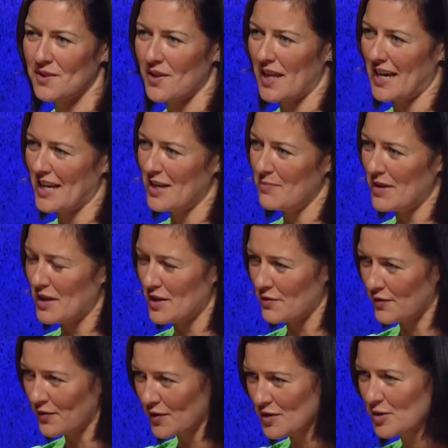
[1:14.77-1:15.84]
that I can be the
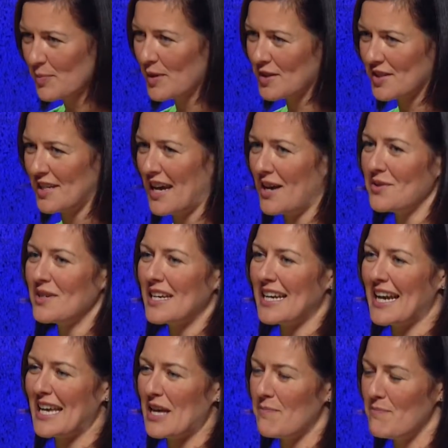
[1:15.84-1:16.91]
first person out and
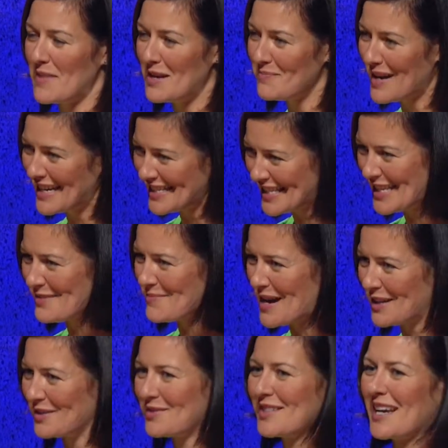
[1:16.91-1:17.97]
I can minimize the
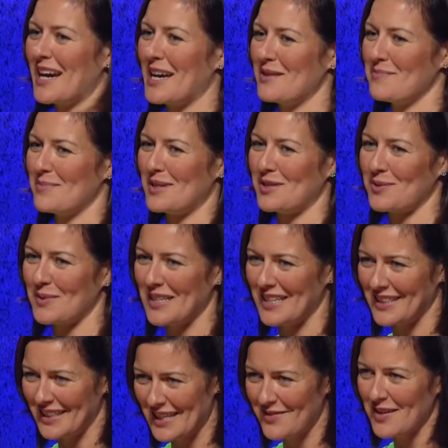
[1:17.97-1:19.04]
amount of time
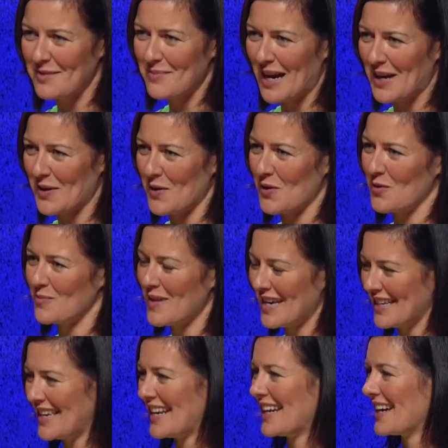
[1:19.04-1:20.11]
between leaving my home
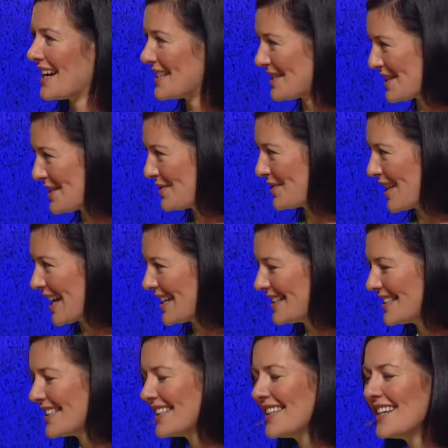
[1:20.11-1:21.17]
and getting onto the flight.
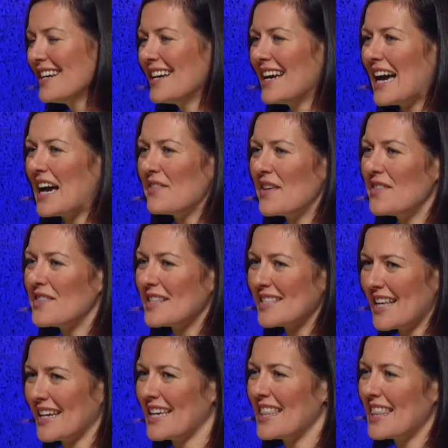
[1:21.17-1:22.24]
And then the
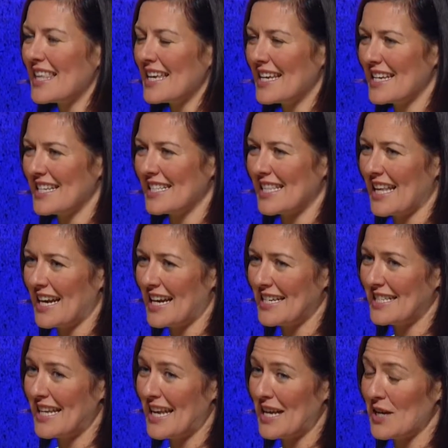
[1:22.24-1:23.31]
second thing is that I
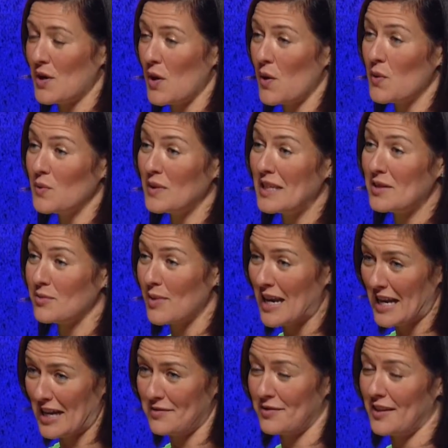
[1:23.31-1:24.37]
take only
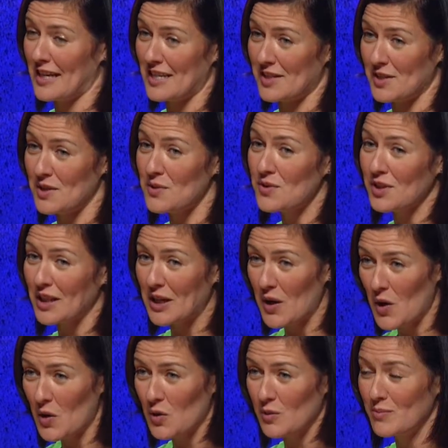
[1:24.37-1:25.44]
red-eye flights, usually
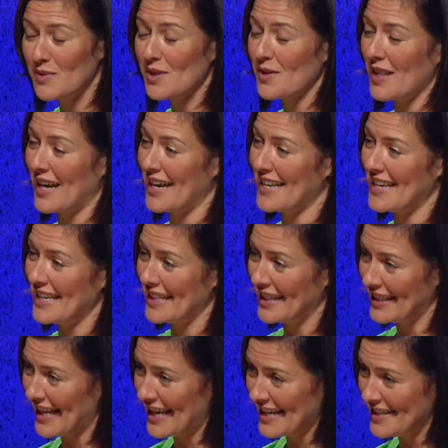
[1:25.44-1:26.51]
home, so that I can
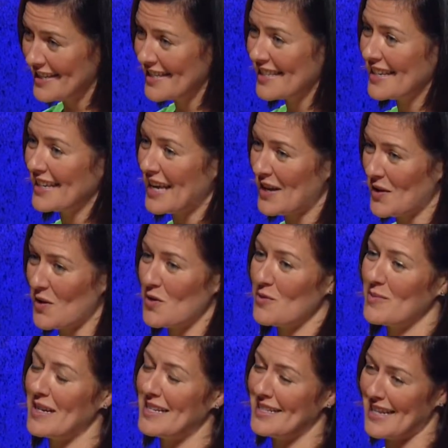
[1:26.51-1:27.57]
land, get home,
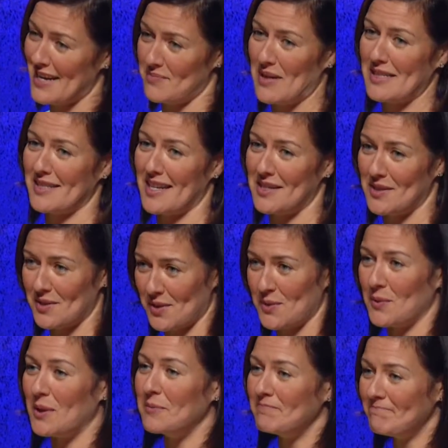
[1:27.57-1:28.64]
and take my son to
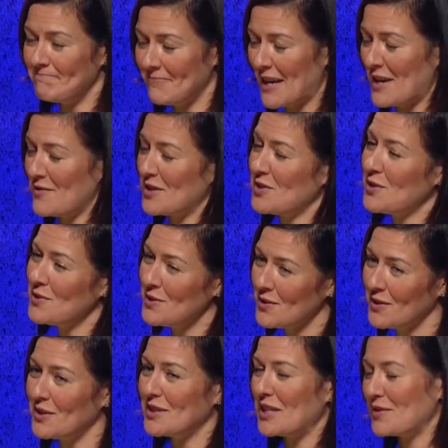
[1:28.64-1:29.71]
school. I have a
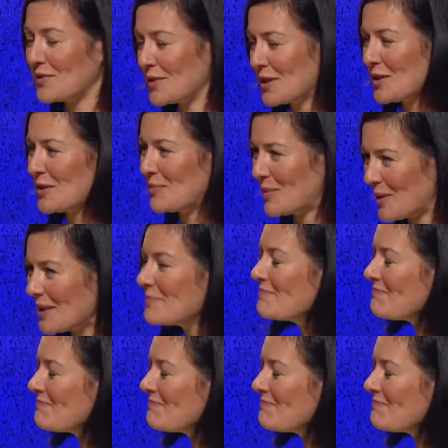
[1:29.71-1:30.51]
2-year-old and a 4-year-old boy.